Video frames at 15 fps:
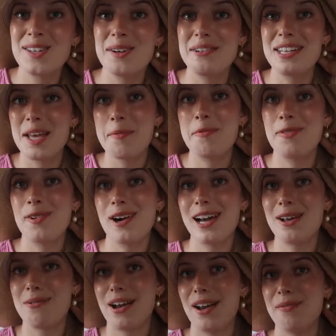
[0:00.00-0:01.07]
So tip for
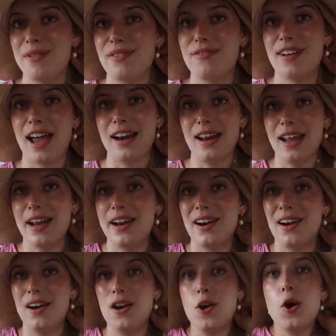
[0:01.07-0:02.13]
anyone with fine
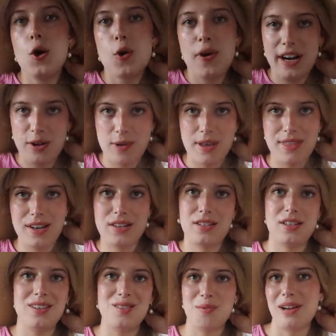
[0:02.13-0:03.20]
hair, or anyone that just
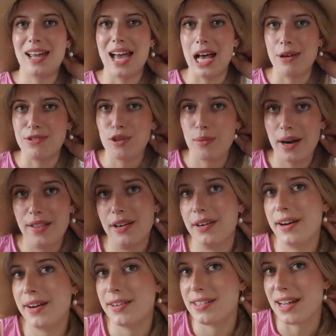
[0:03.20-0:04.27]
doesn't want to have to wear their
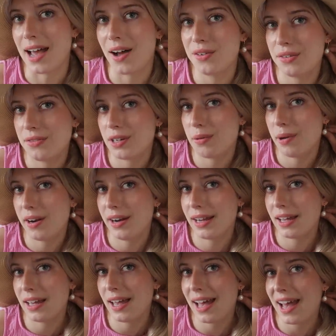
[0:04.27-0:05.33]
hair down if they're wearing
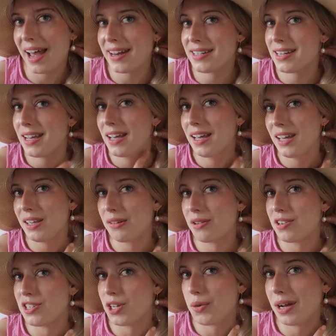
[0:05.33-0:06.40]
a hat, you
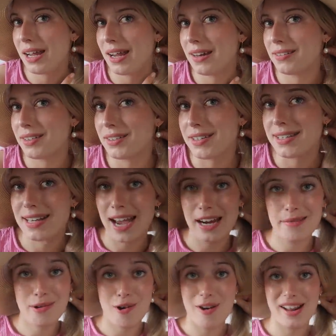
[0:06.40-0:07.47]
can do it in a little
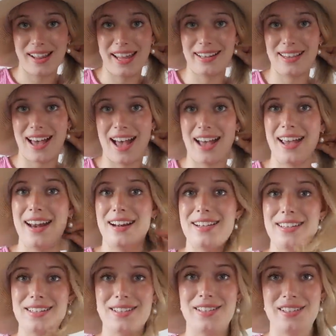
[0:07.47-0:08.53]
side pony like that and it
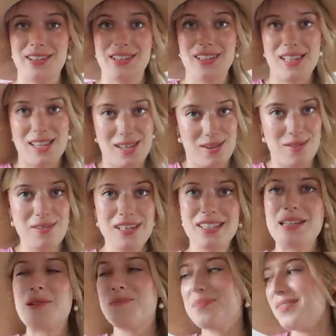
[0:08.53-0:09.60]
still looks cute.